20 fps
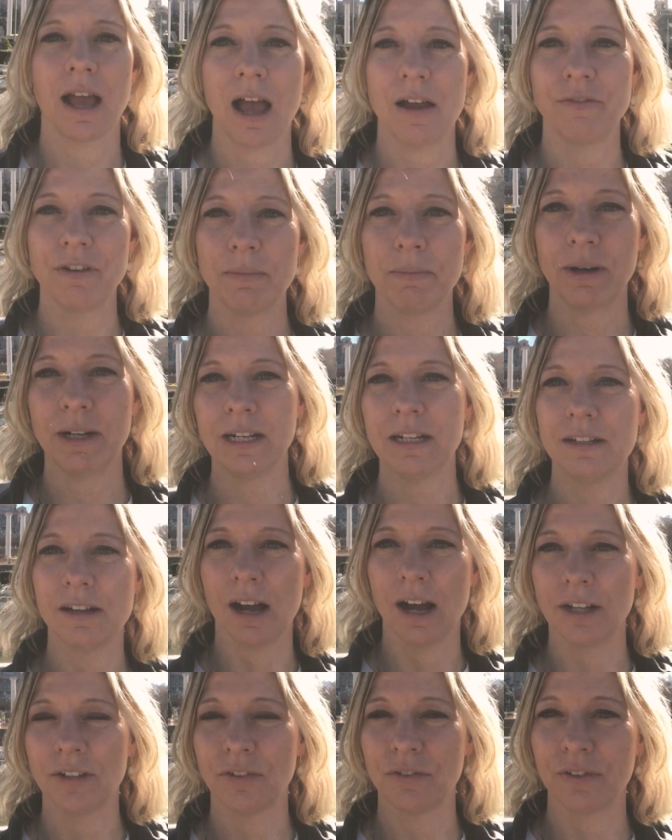Everybody
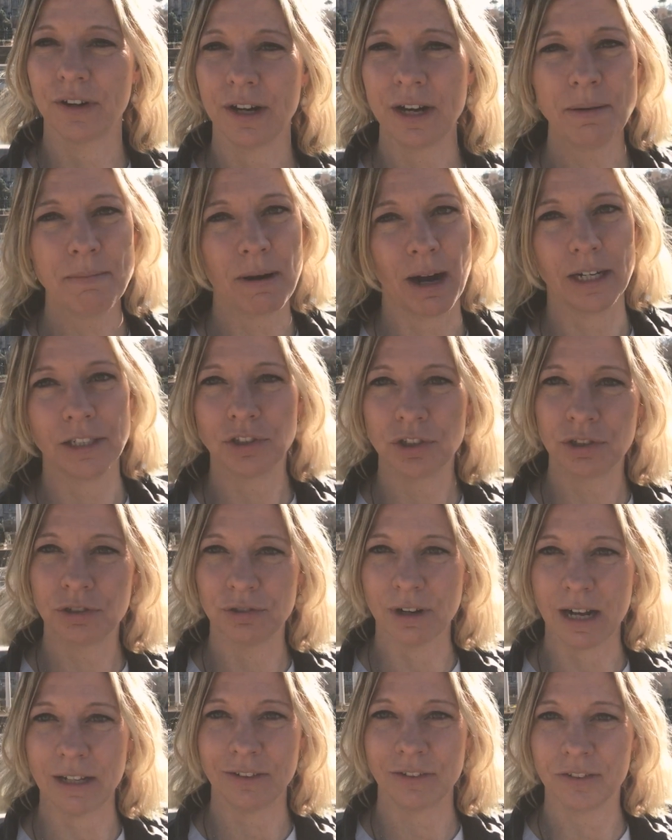does very much
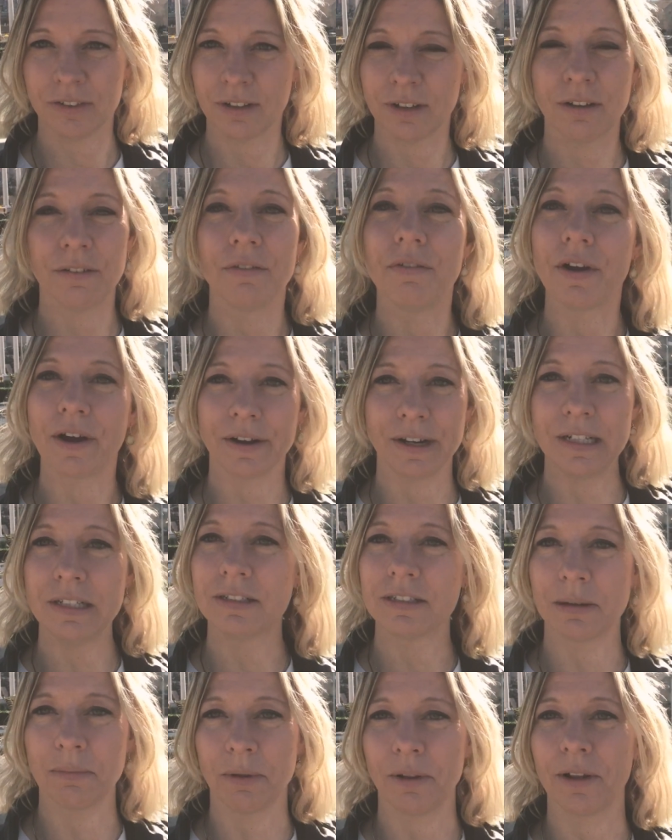dress very
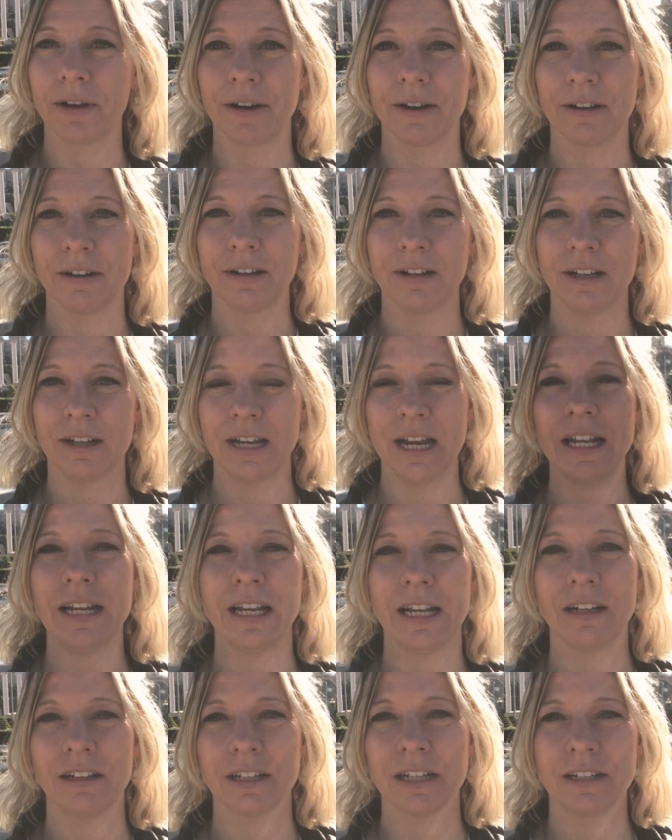similar in
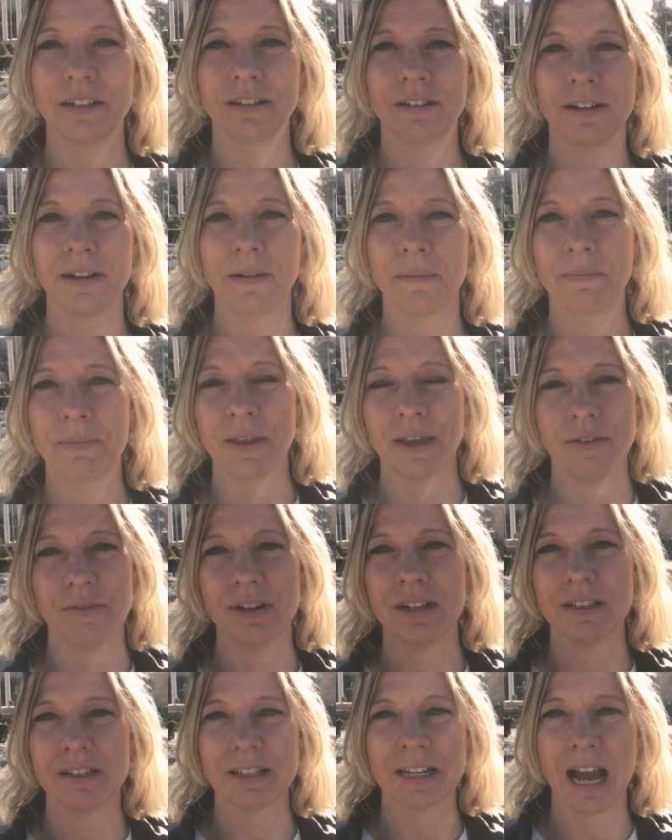England,
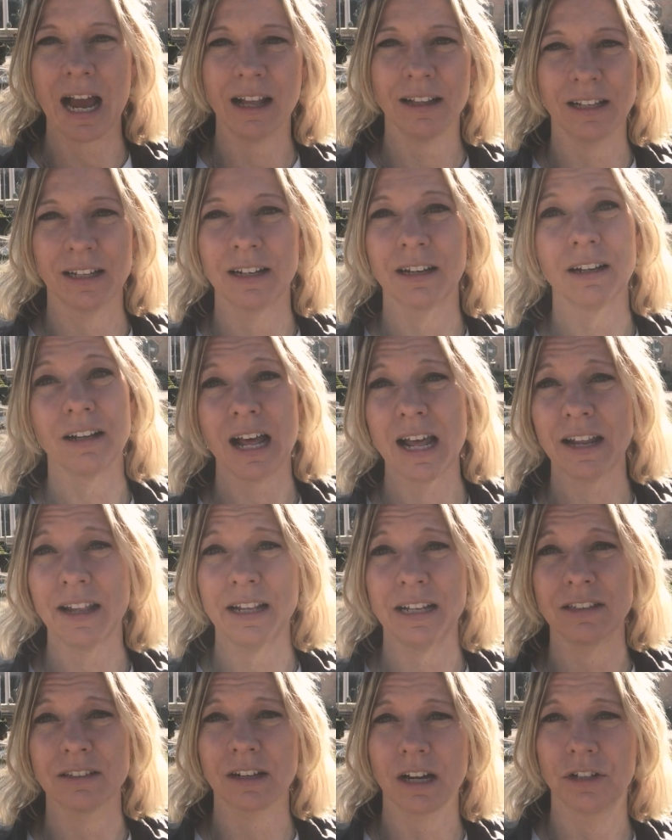even in Scotland, a lot
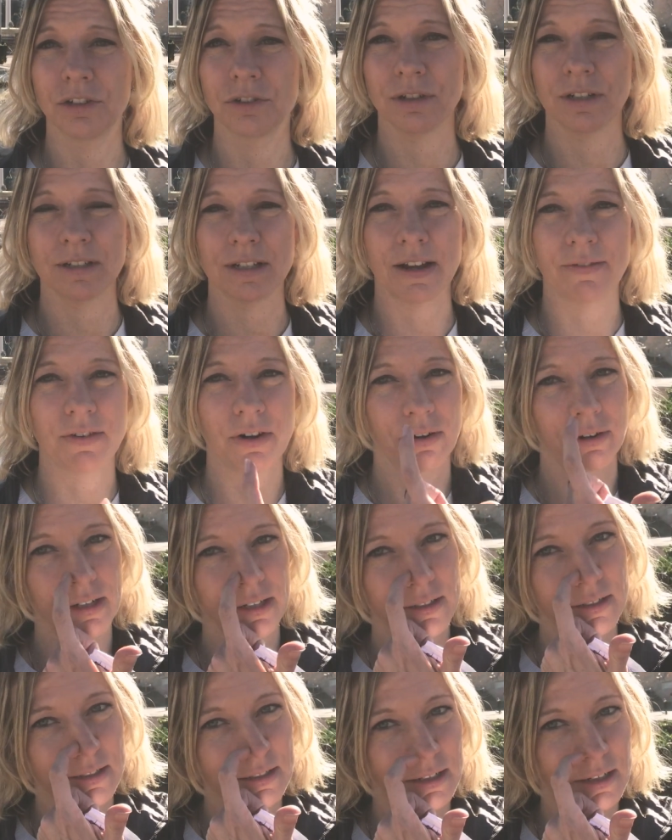of these countries I've
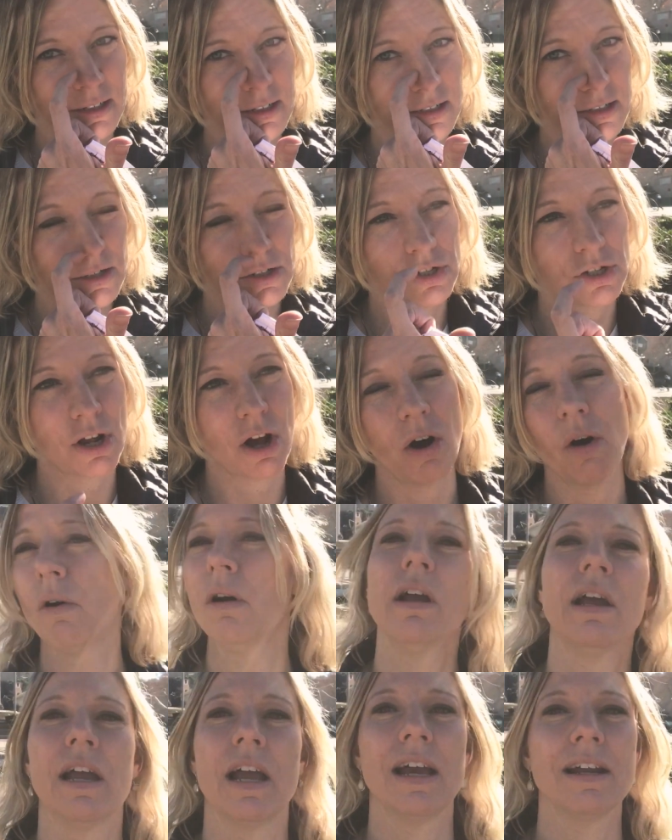noticed. So
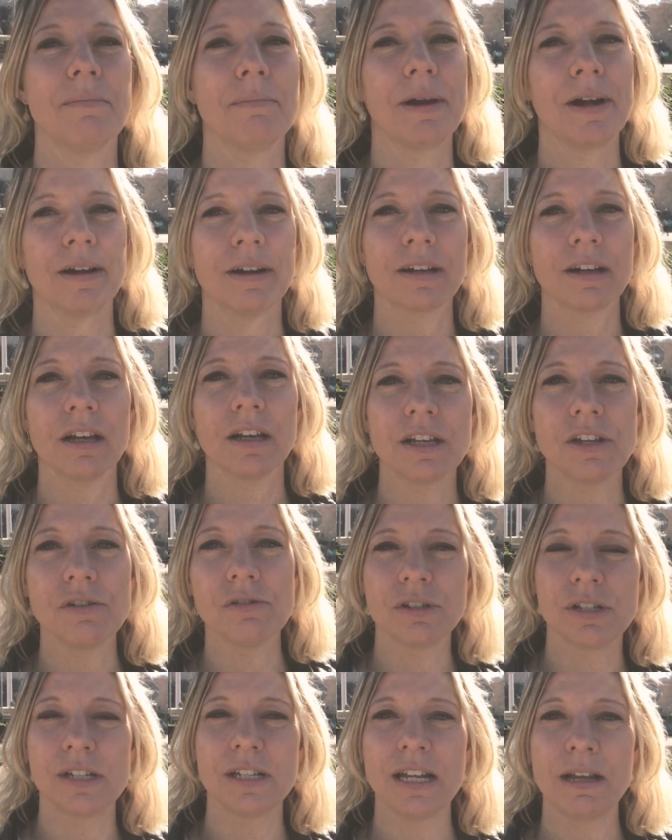in America,
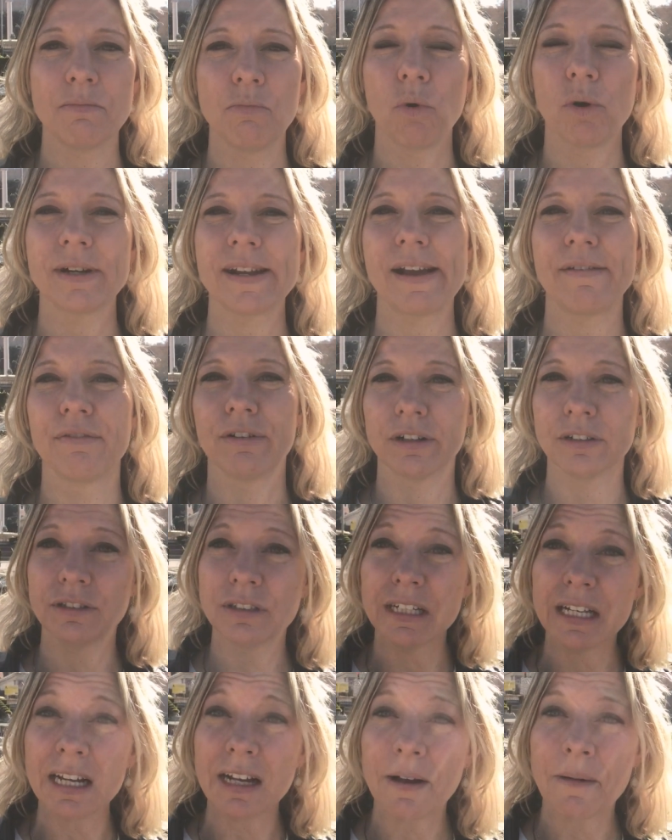you see more
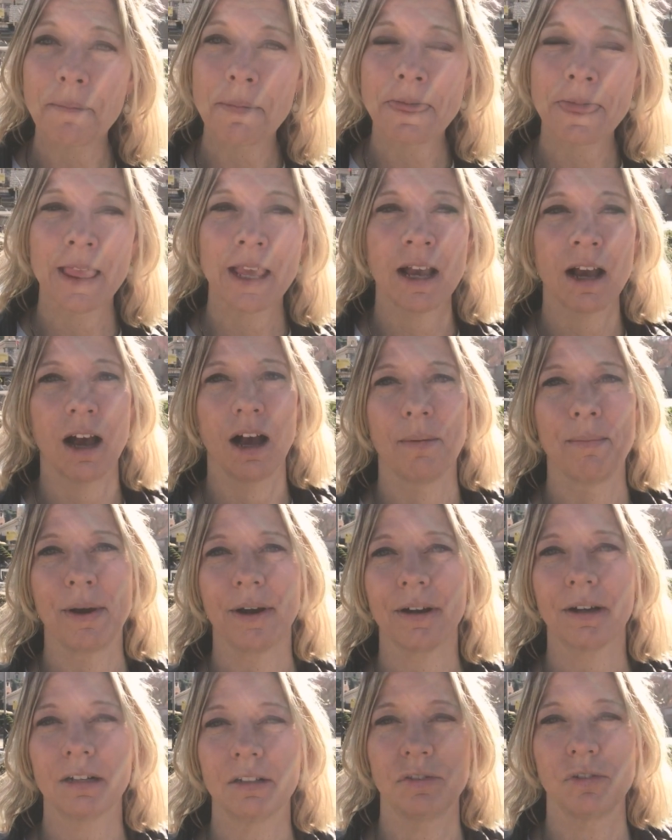diversity.
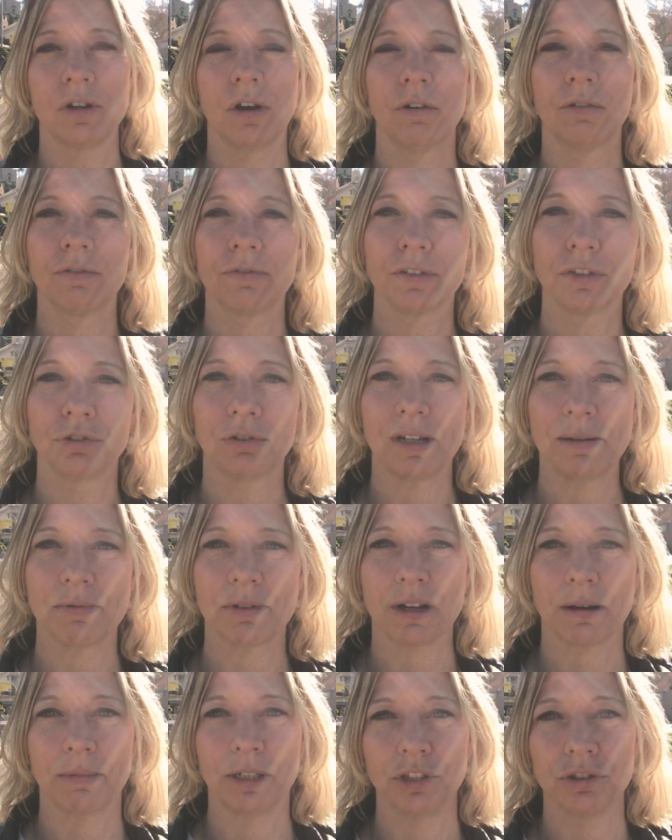America is known for
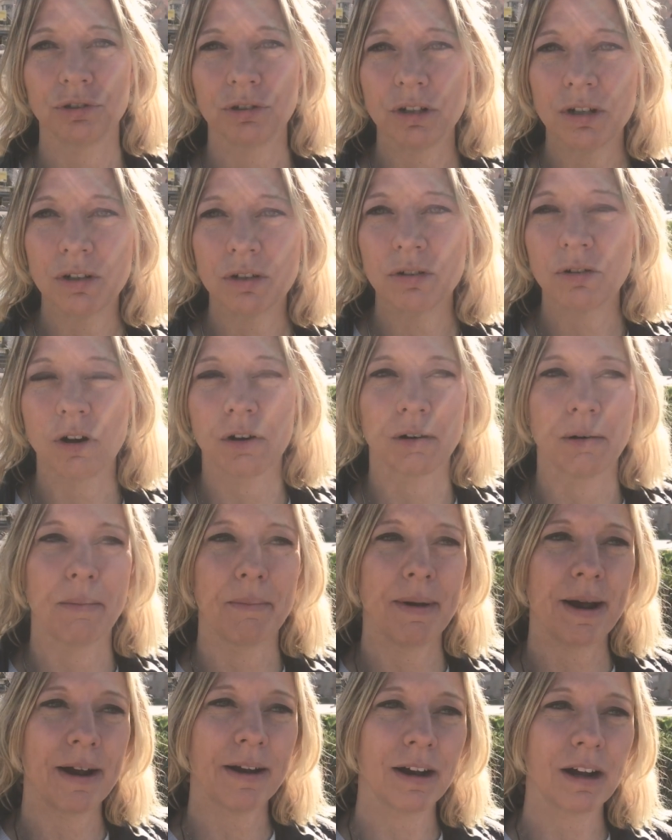dreams coming true. Go to
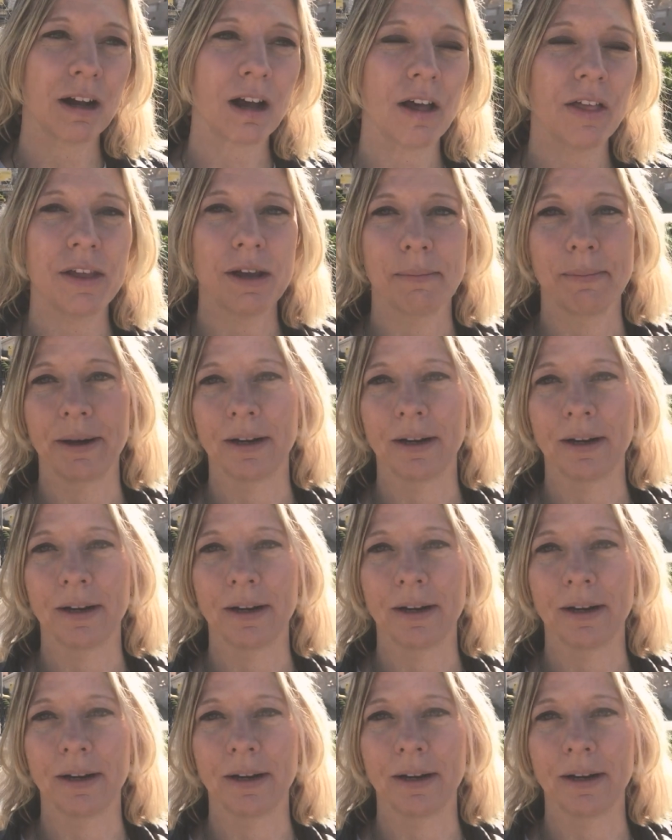America, the